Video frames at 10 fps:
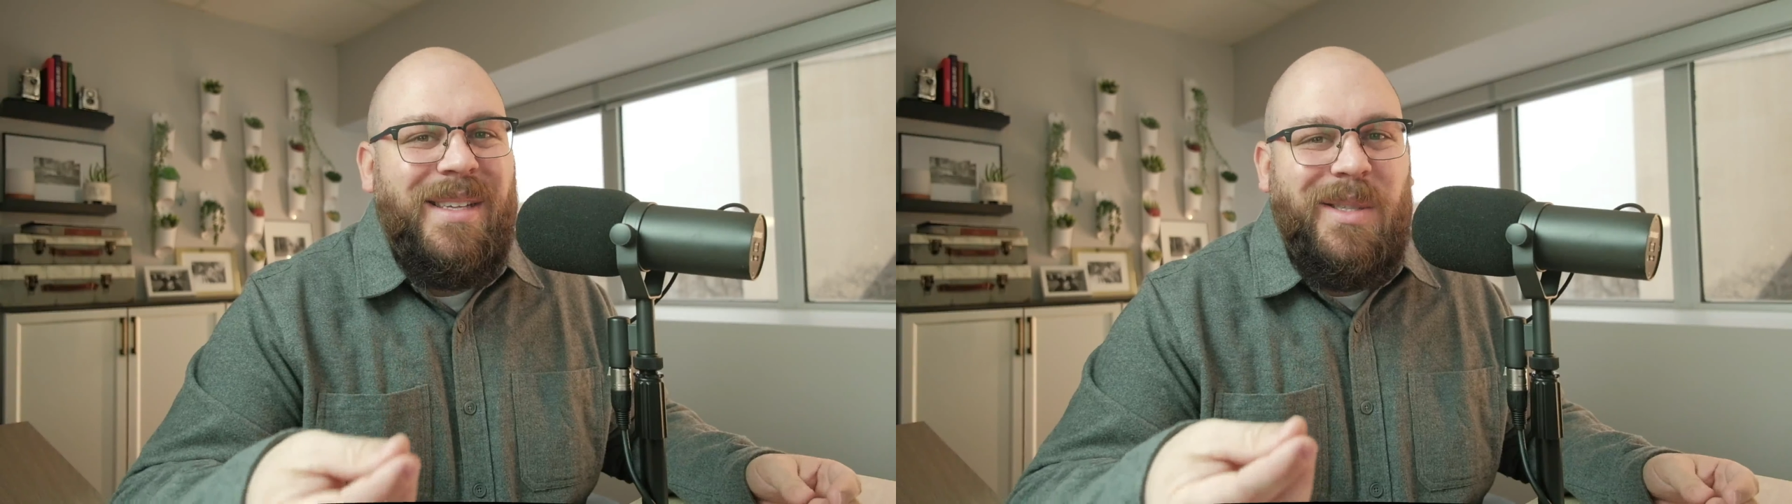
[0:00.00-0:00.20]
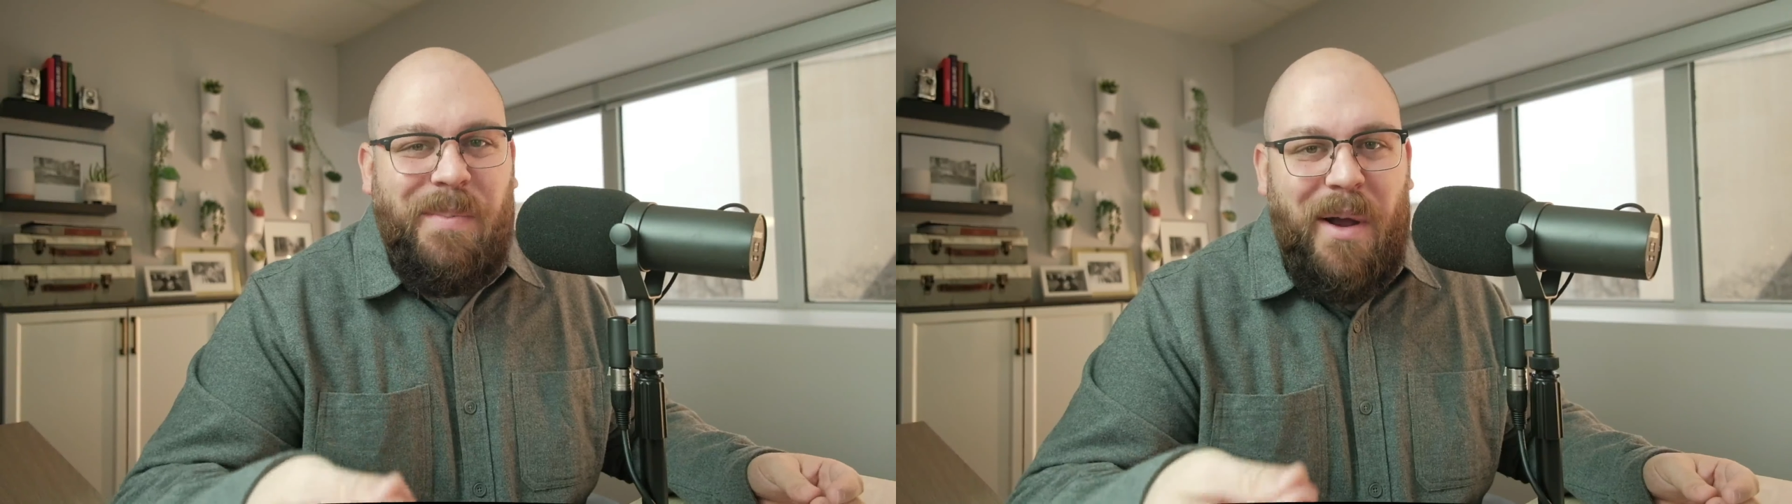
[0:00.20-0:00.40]

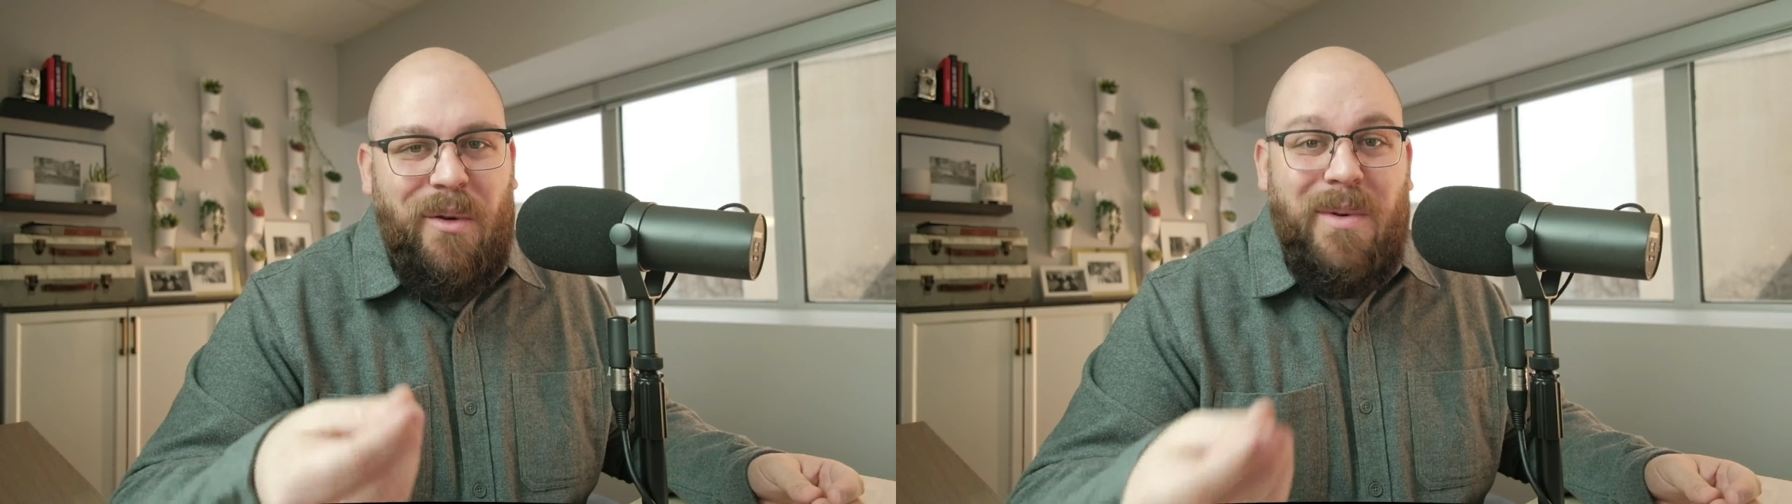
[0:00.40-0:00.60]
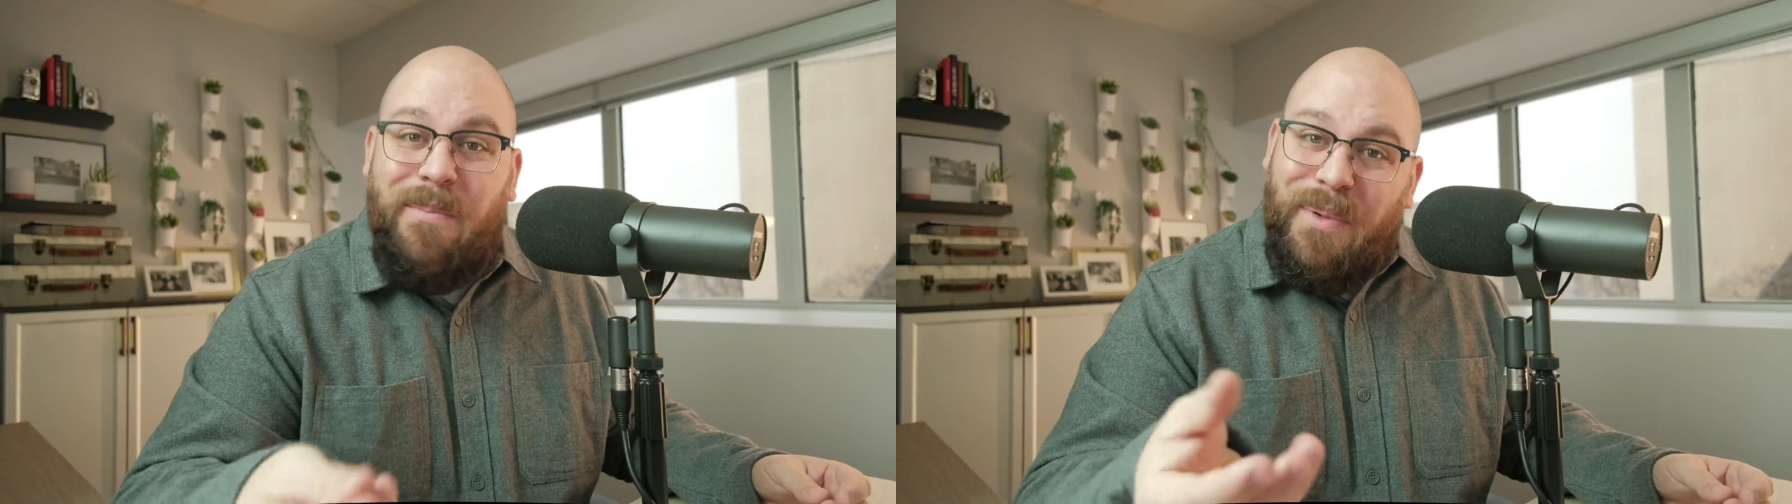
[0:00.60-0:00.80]
Sprout
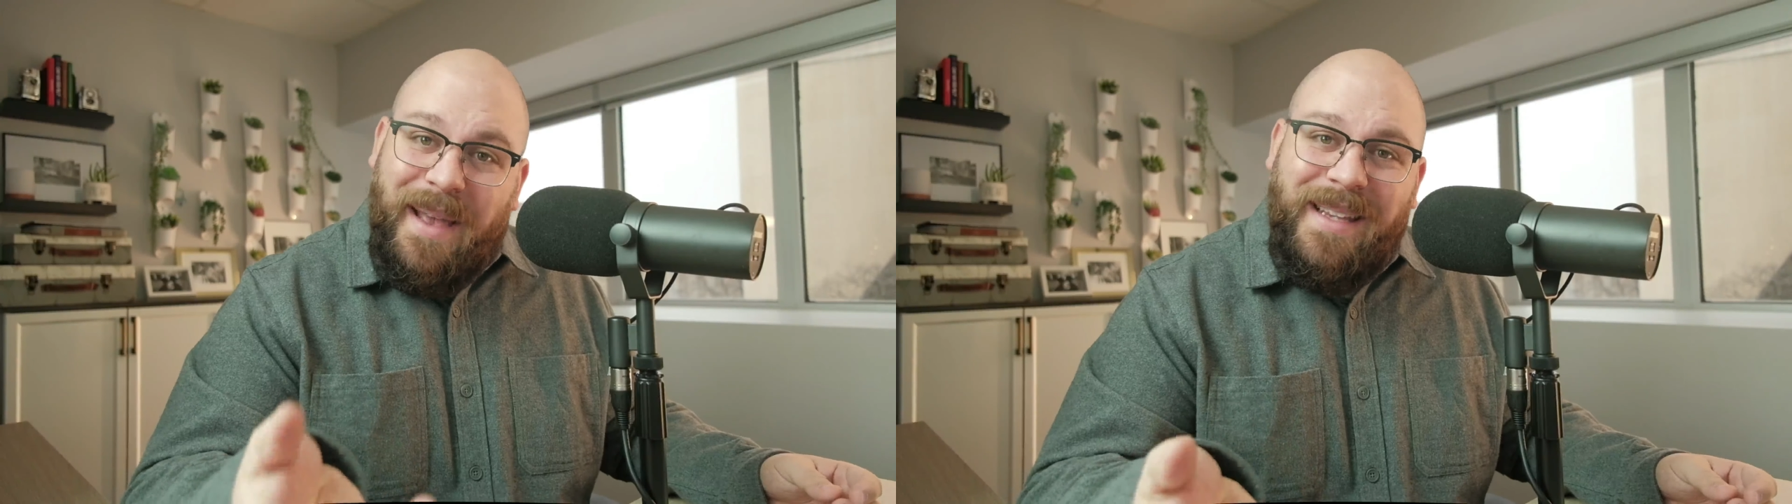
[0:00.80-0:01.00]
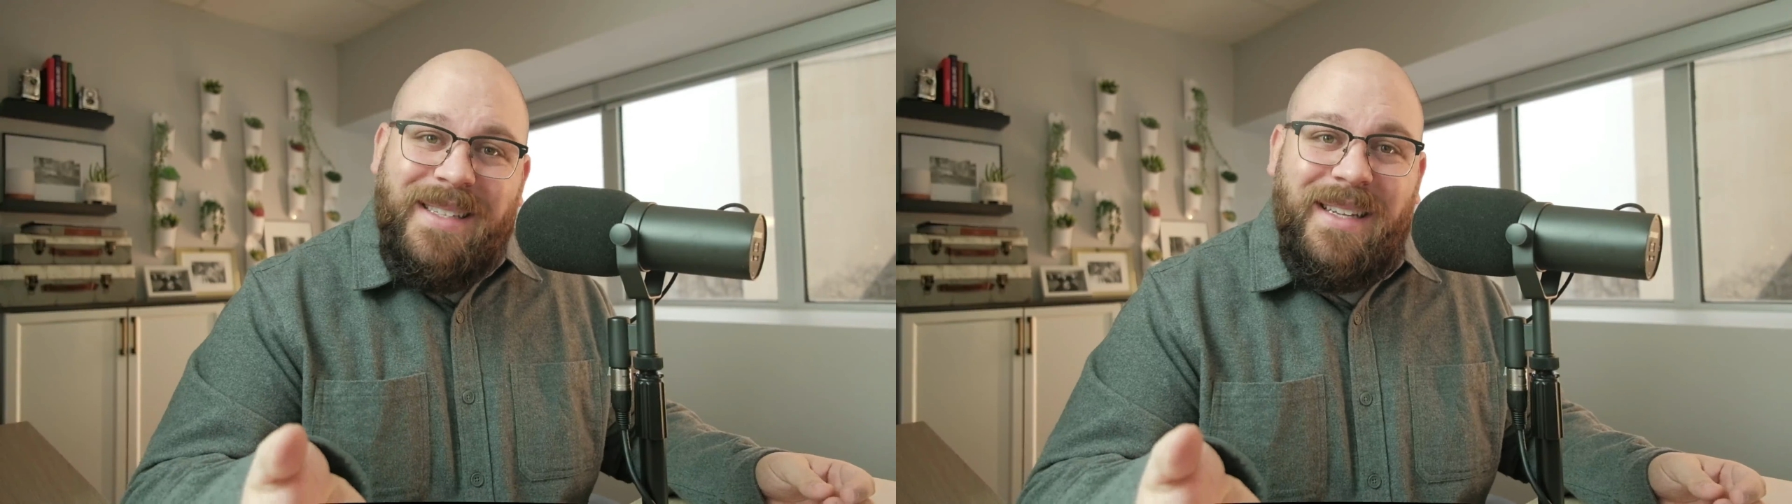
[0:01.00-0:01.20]

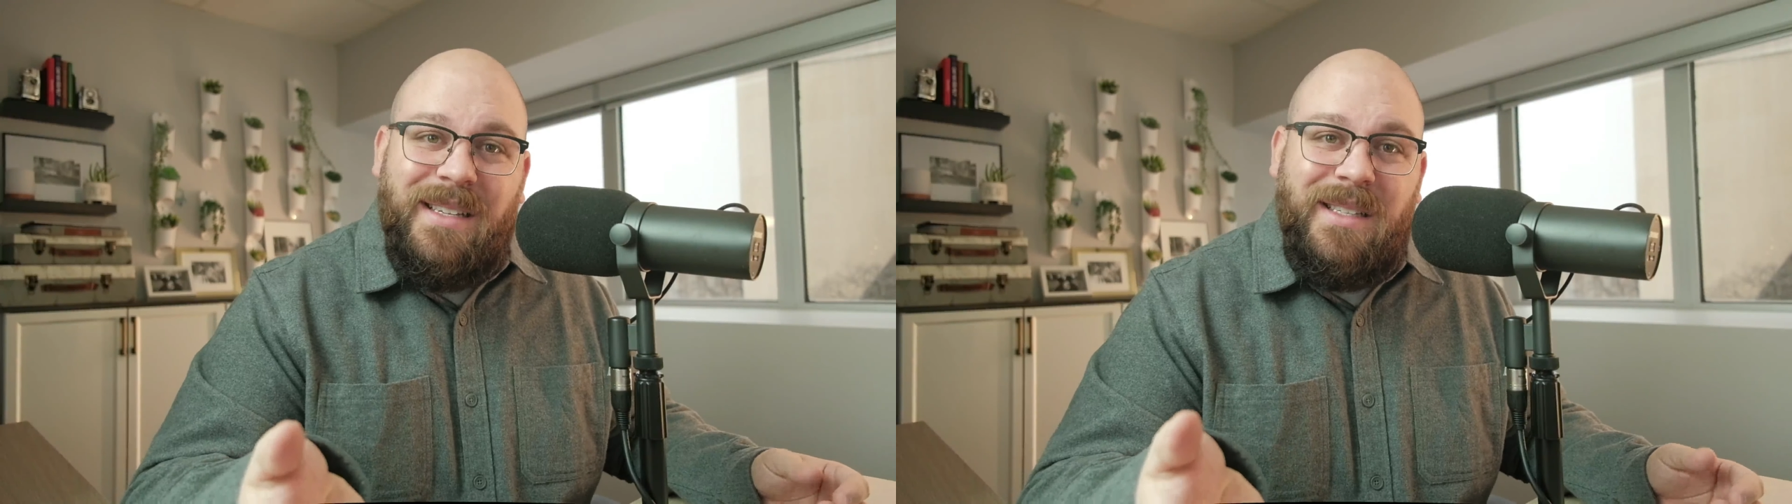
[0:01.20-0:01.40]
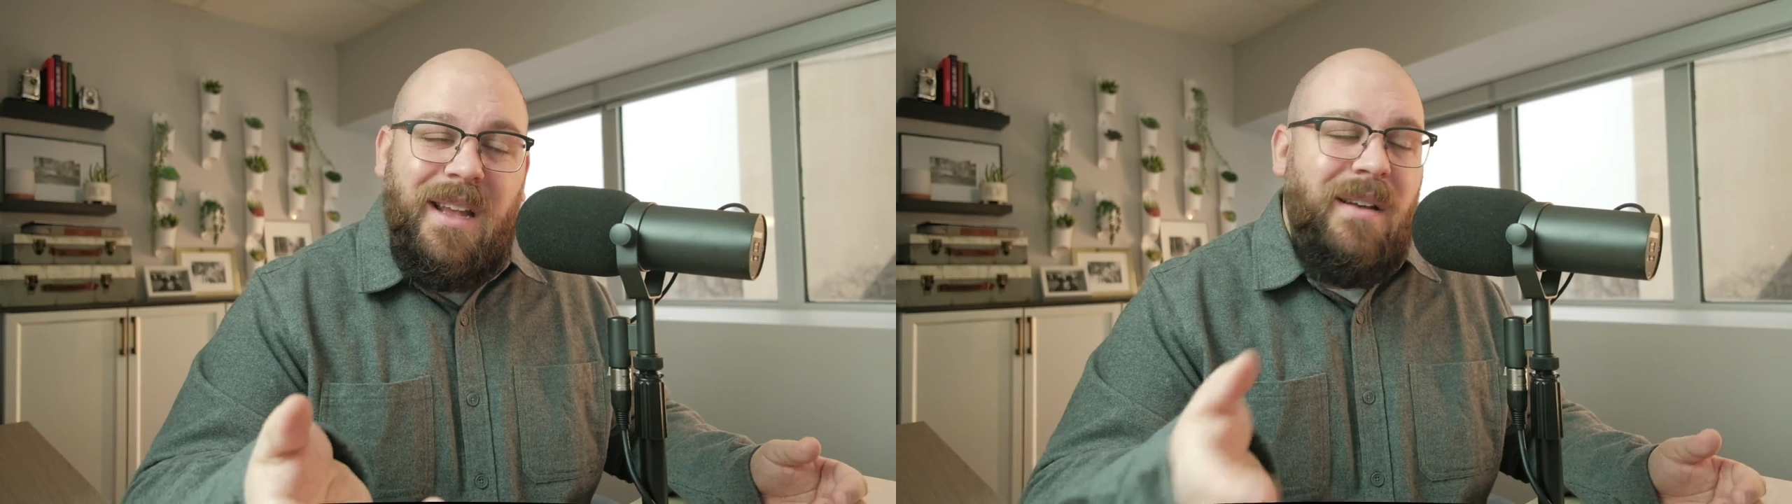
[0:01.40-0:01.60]
replaces